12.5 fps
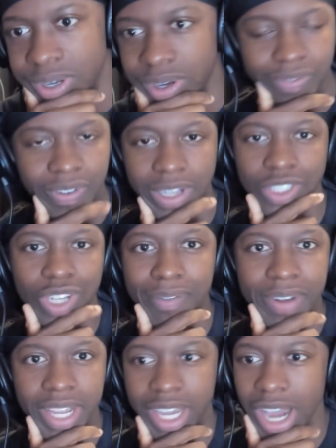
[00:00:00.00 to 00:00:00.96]
the fuck
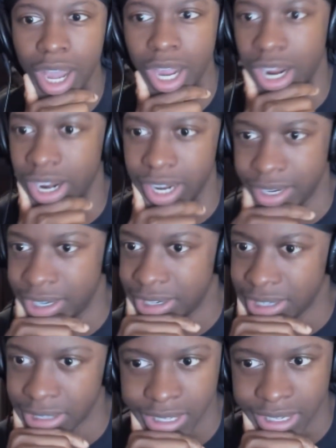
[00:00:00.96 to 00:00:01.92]
driving the car?
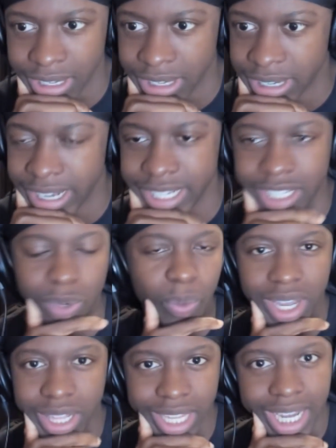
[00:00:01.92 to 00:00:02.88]
Is the
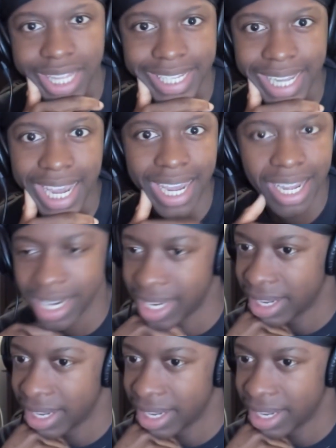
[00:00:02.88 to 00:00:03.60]
wheel on the other side?